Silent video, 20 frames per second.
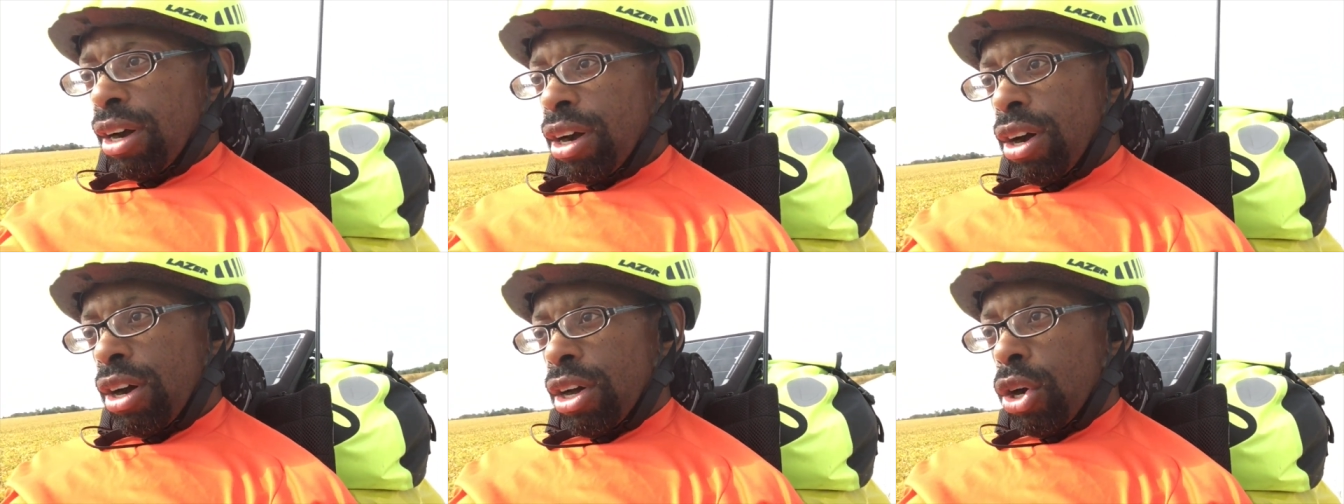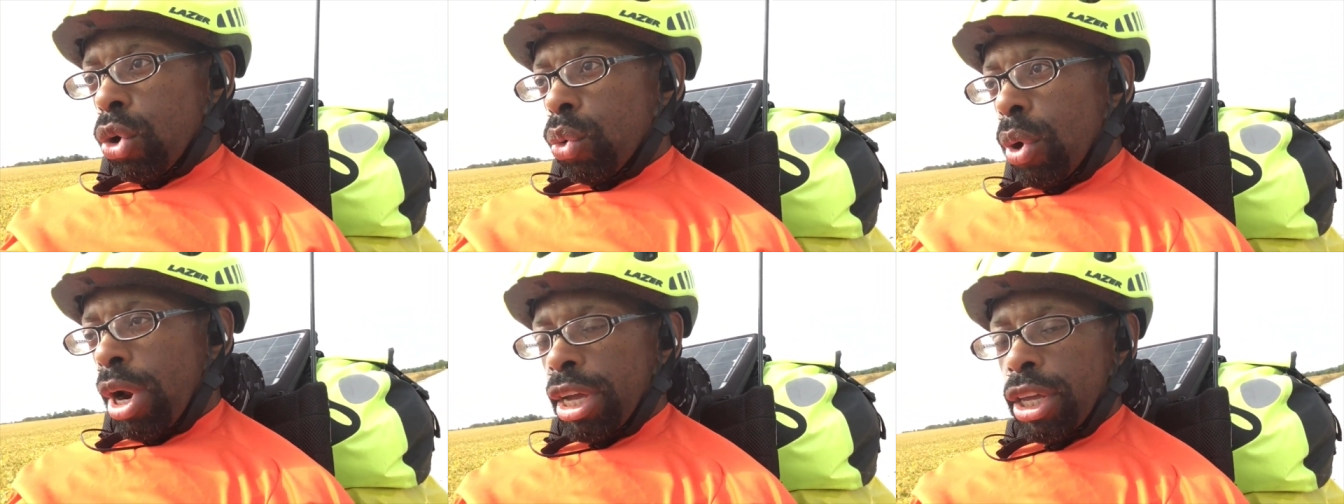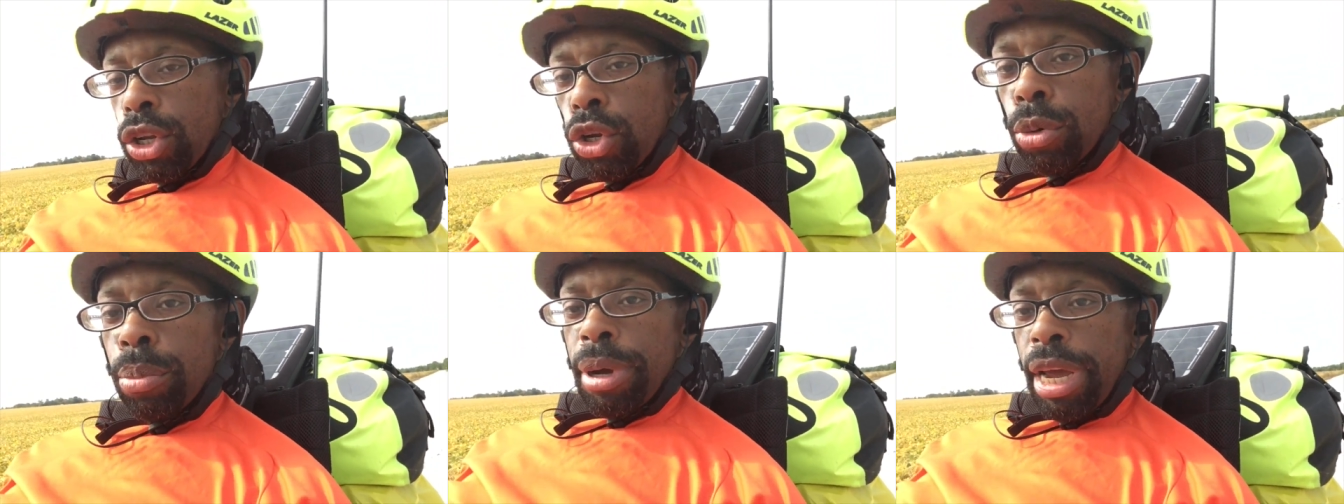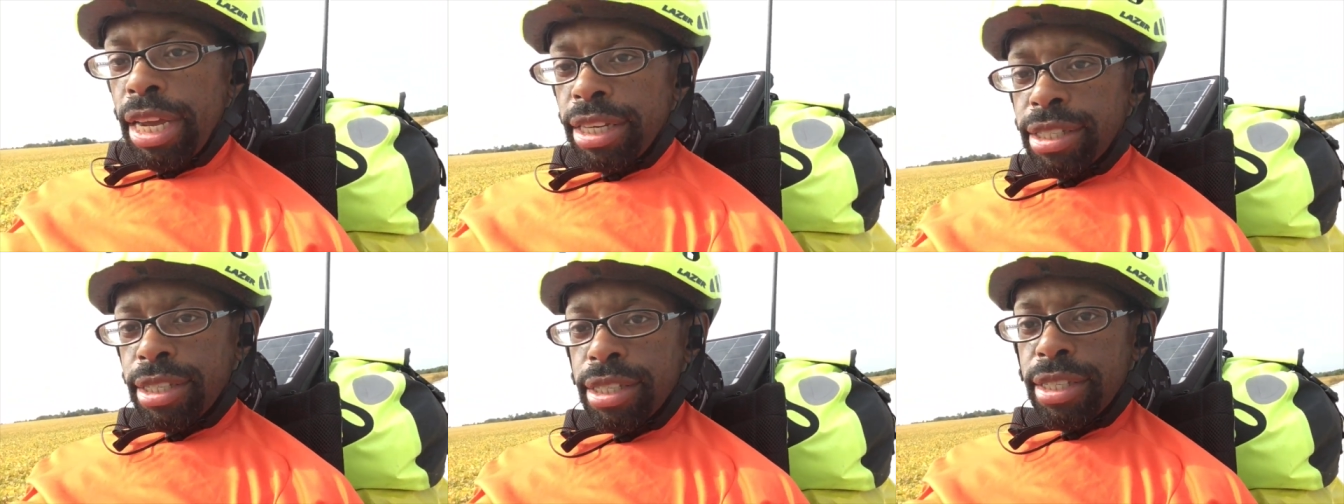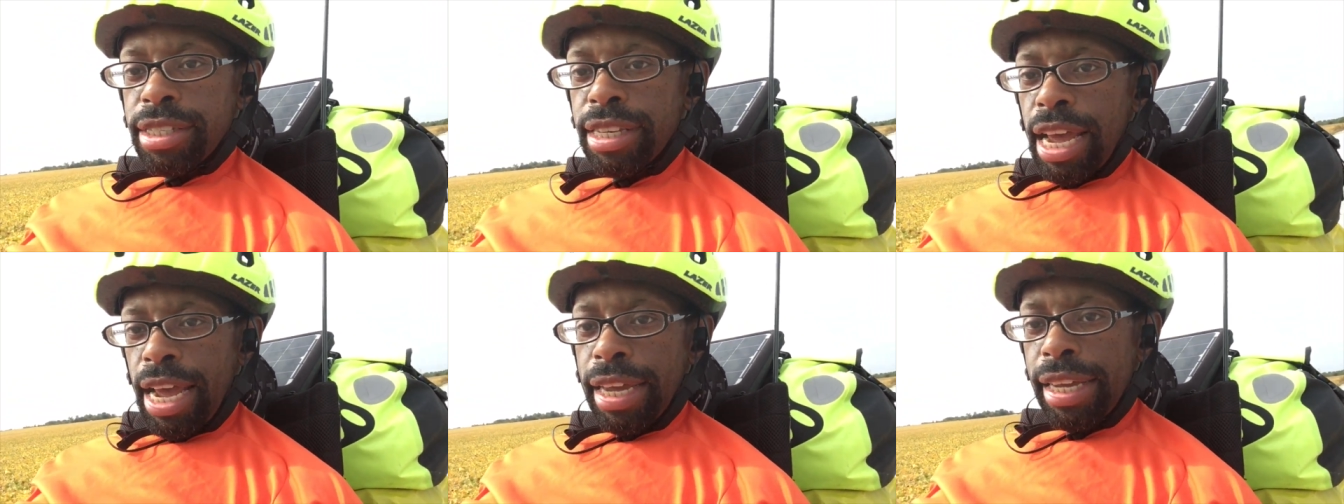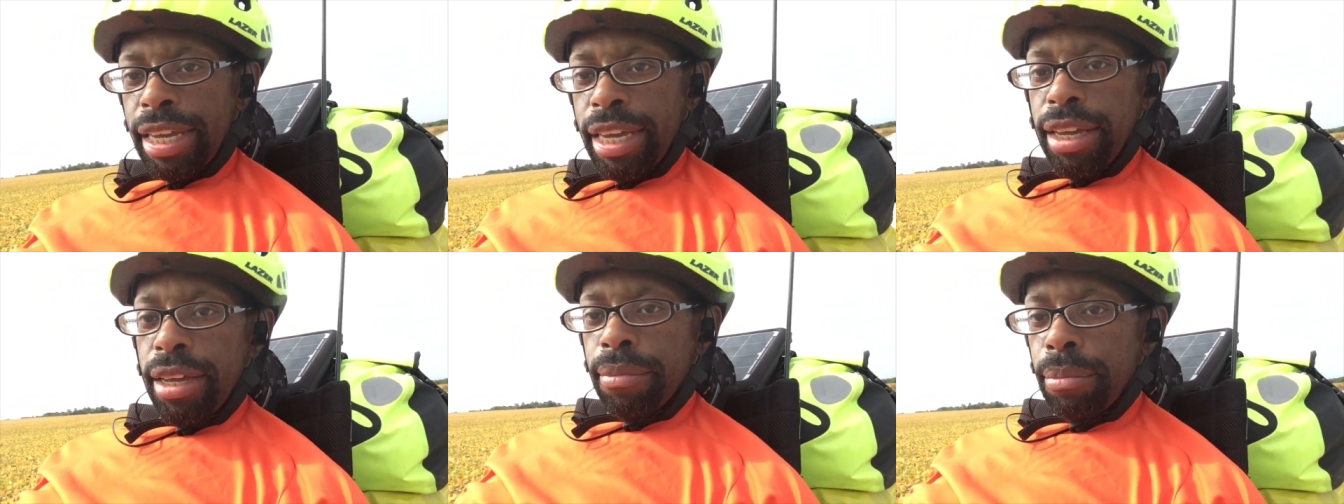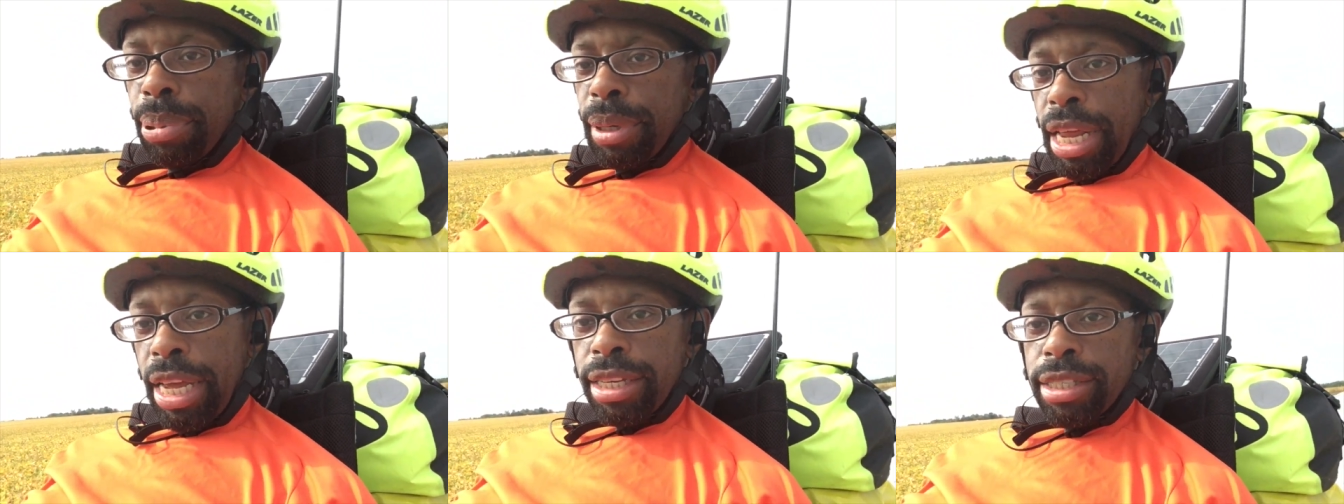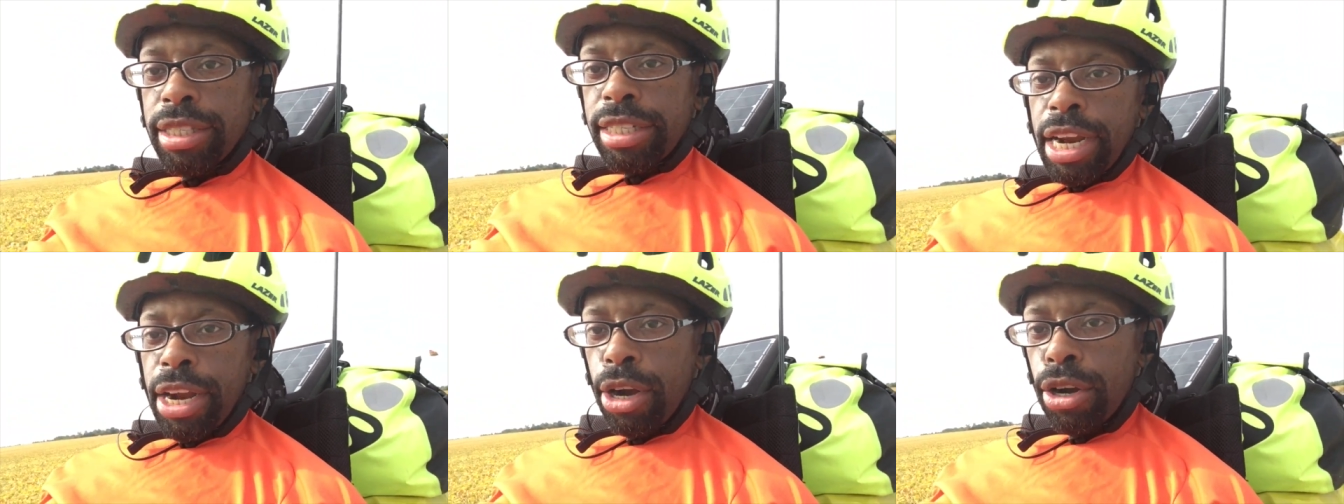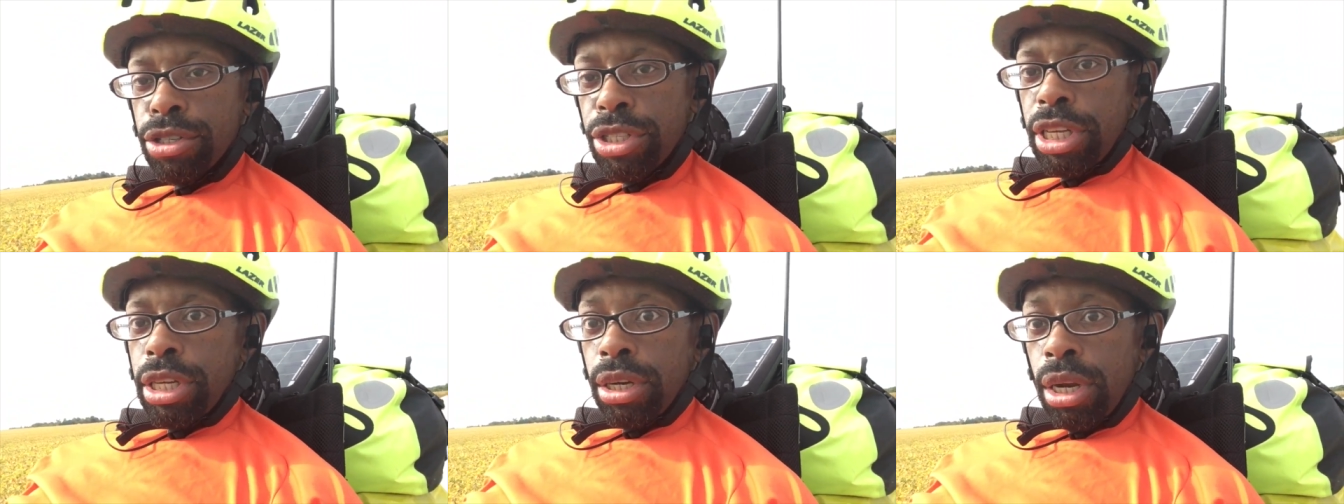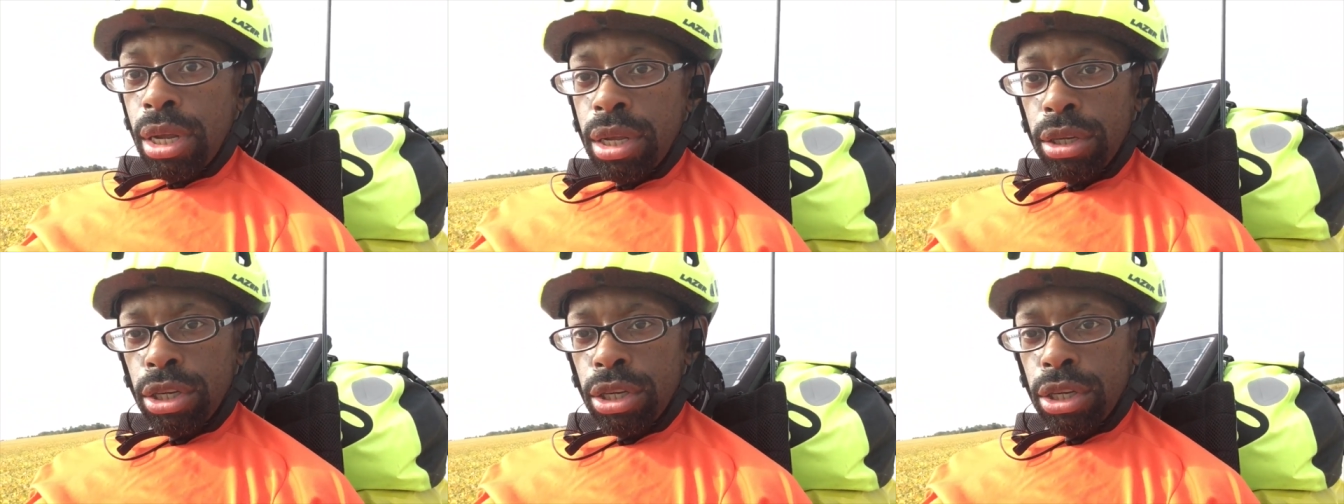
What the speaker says: on a regular basis, I get blank stares and